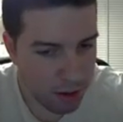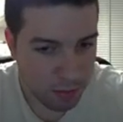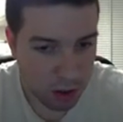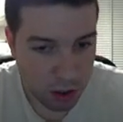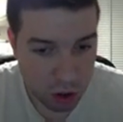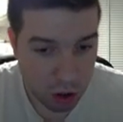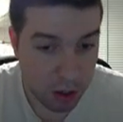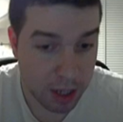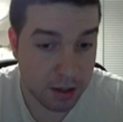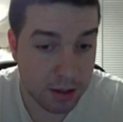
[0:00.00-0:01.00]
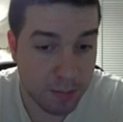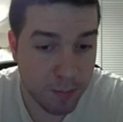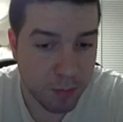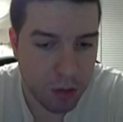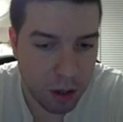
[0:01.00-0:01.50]
So, and
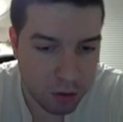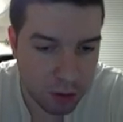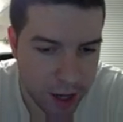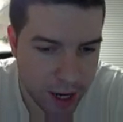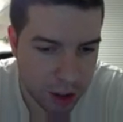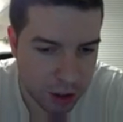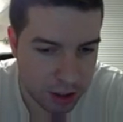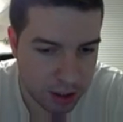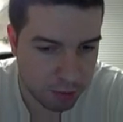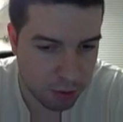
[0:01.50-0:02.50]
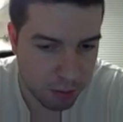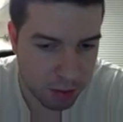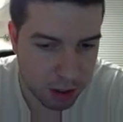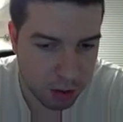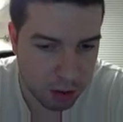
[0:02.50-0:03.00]
if the reaction is from a
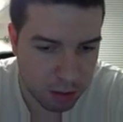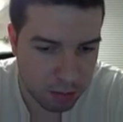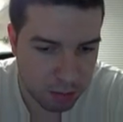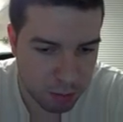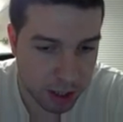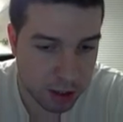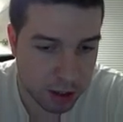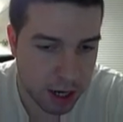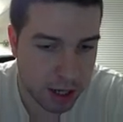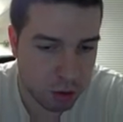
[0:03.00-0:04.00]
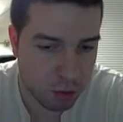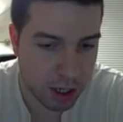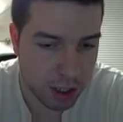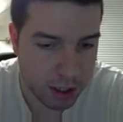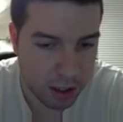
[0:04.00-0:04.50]
window player guy to
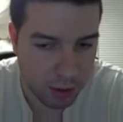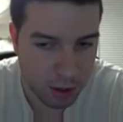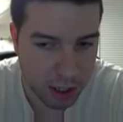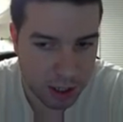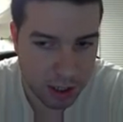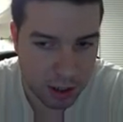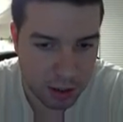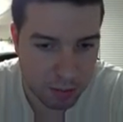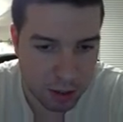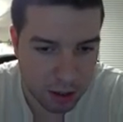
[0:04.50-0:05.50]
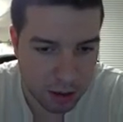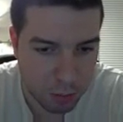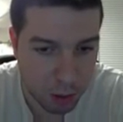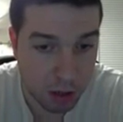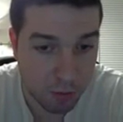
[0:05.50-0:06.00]
run in, he'll get killed by the
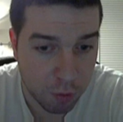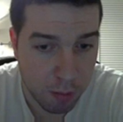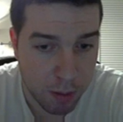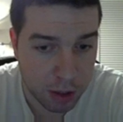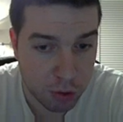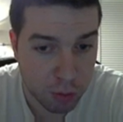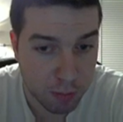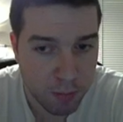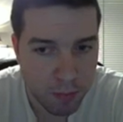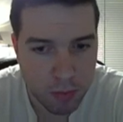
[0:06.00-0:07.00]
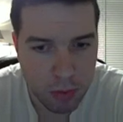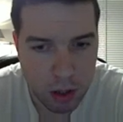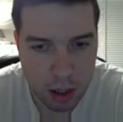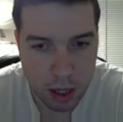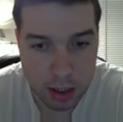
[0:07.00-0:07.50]
player from bedroom,
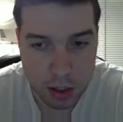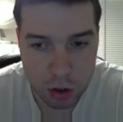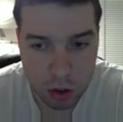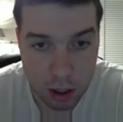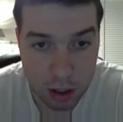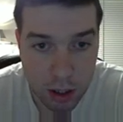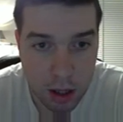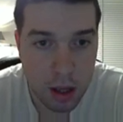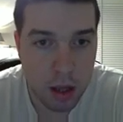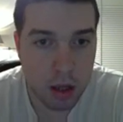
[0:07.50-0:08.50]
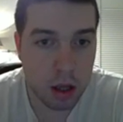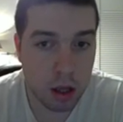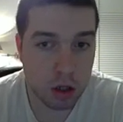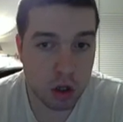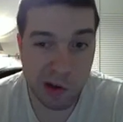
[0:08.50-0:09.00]
and so on.
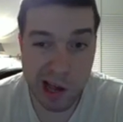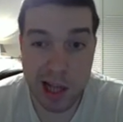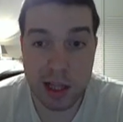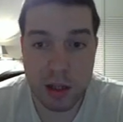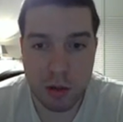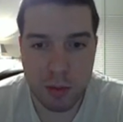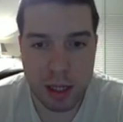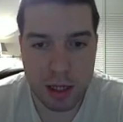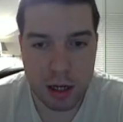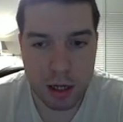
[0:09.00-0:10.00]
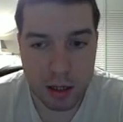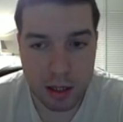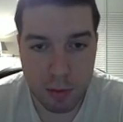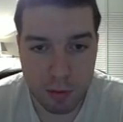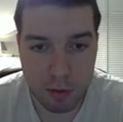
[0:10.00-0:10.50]
So yeah, these are basically
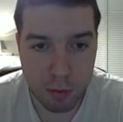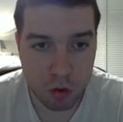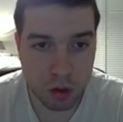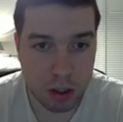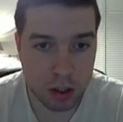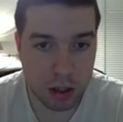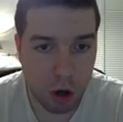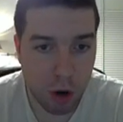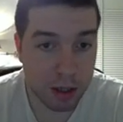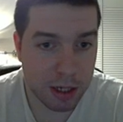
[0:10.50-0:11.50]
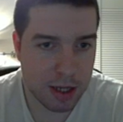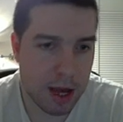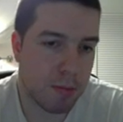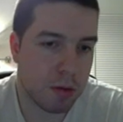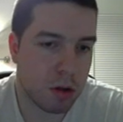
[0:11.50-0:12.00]
some of the most common
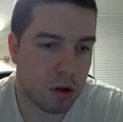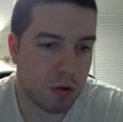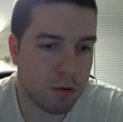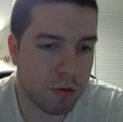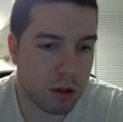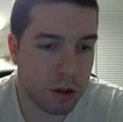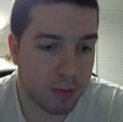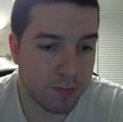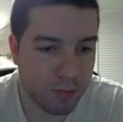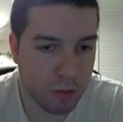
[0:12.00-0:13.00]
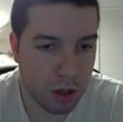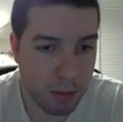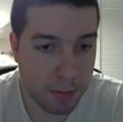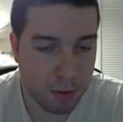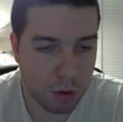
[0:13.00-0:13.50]
examples of
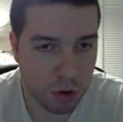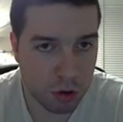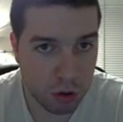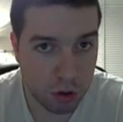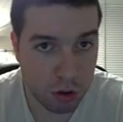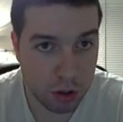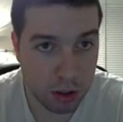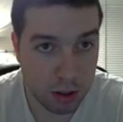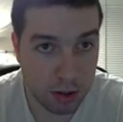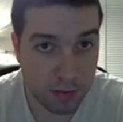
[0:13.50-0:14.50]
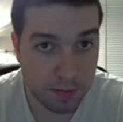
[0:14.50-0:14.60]
map control on